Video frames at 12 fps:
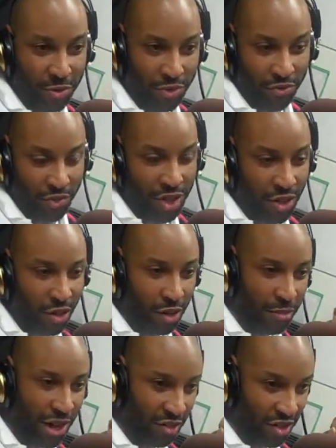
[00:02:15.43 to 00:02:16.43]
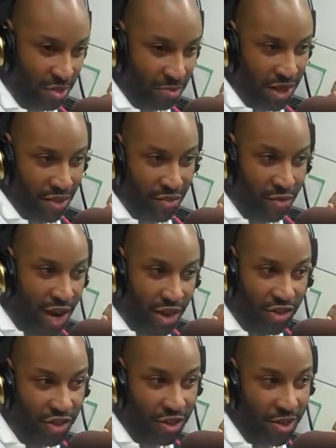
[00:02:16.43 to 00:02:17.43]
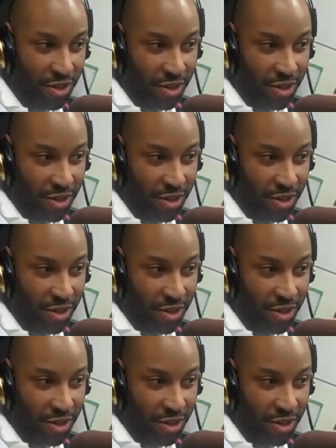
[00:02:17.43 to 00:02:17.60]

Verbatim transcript: it was really all about just being fresh.